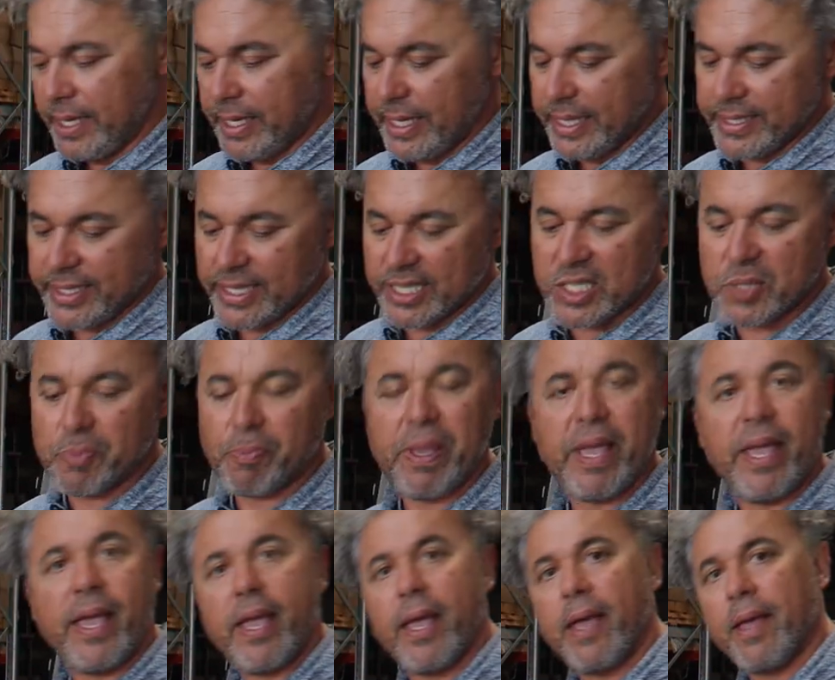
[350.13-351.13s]
It's a
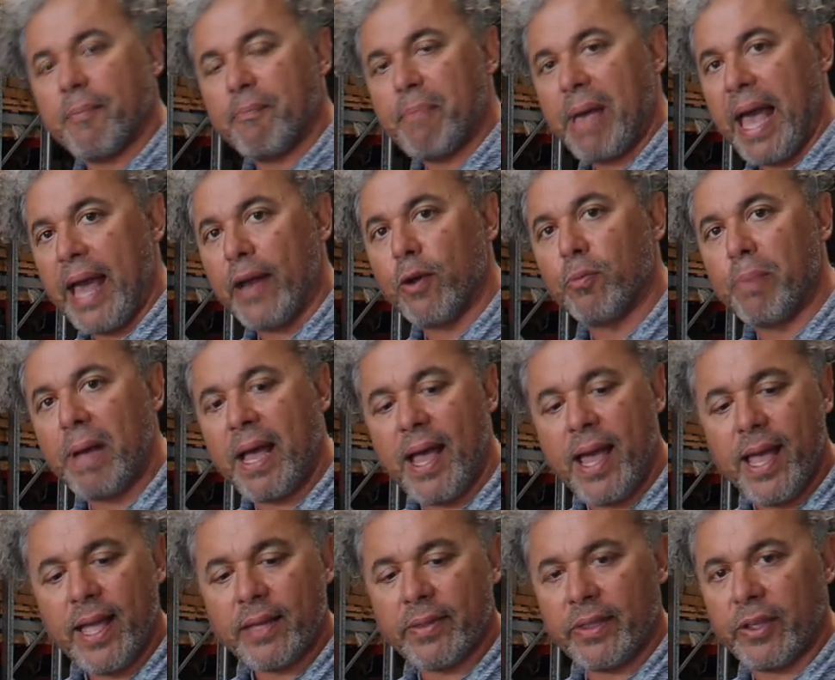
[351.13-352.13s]
spare paddle bag.